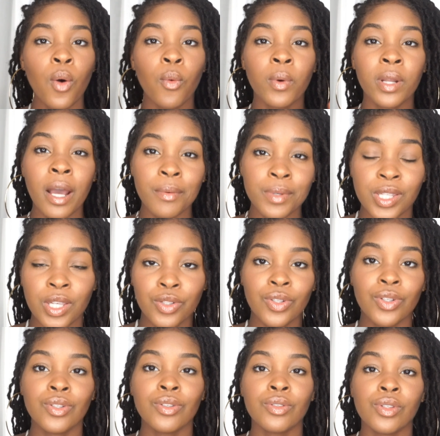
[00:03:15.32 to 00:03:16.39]
when I was
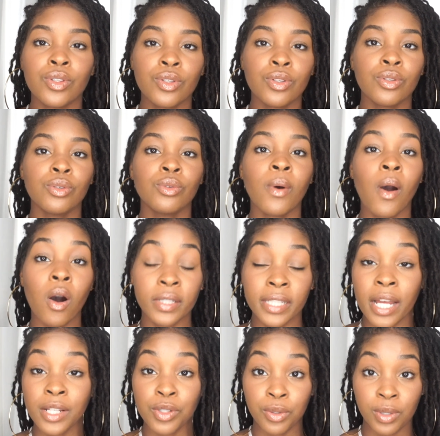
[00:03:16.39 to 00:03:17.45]
introduced to all
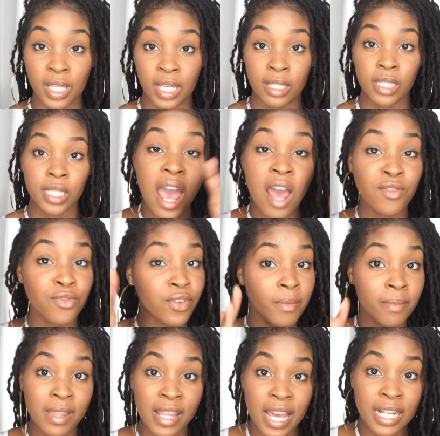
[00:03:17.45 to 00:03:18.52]
natural kinks. And
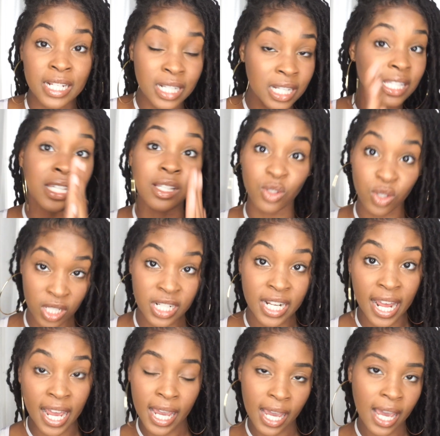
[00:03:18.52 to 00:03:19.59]
from then till
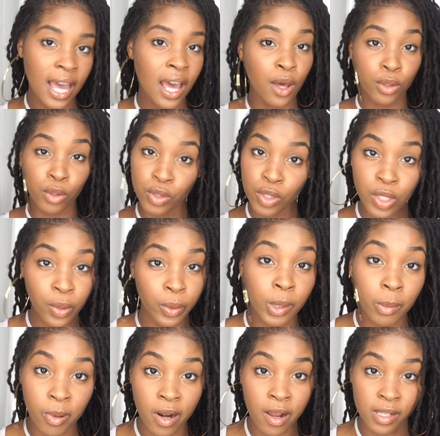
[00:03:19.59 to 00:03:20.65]
today, those are the only
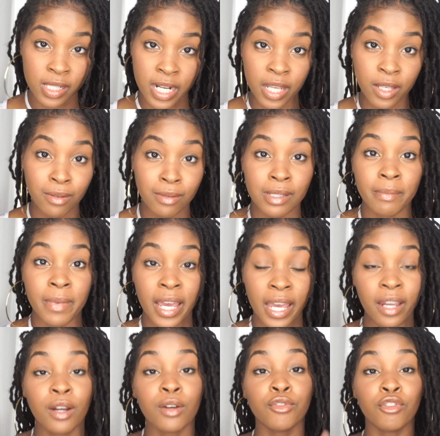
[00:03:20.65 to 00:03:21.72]
products that I use in my
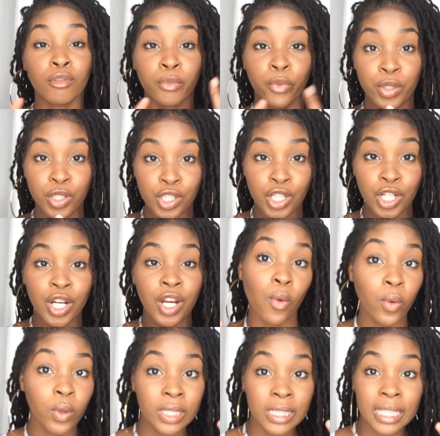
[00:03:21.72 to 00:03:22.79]
hair for moisture,
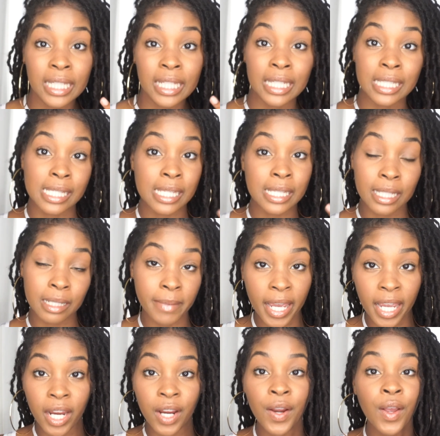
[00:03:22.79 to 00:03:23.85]
oiling and sealing my
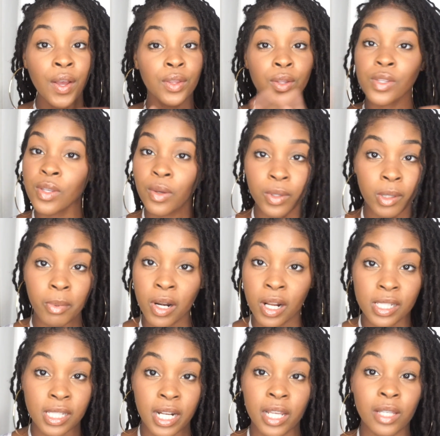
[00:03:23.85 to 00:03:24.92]
hair. Those are the only
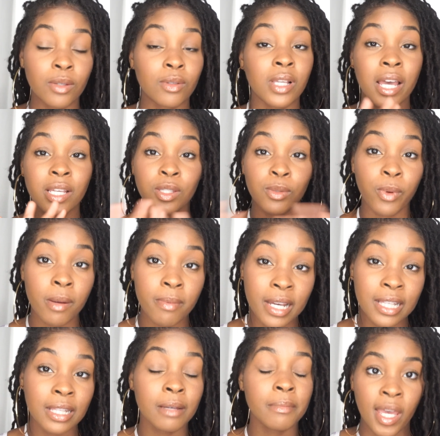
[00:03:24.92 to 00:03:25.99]
products that I use. I swear
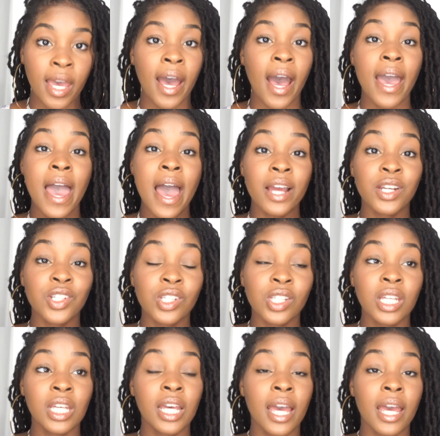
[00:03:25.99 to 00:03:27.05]
by them. I
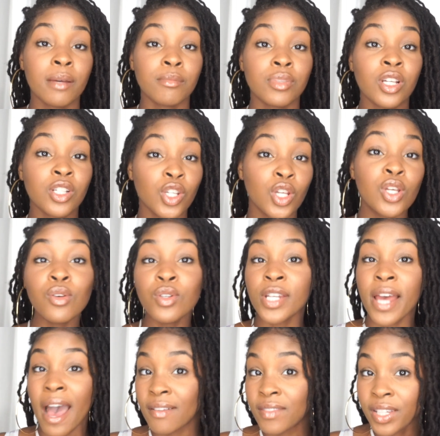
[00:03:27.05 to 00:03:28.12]
actually am such a huge
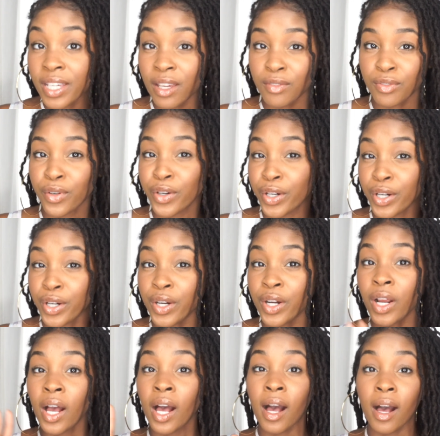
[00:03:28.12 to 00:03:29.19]
advocate for her
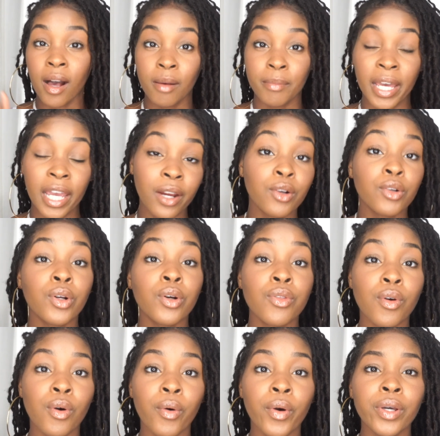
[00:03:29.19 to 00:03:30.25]
hair
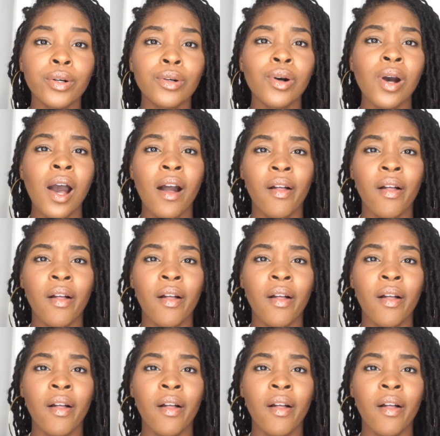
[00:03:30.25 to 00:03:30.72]
growth oil.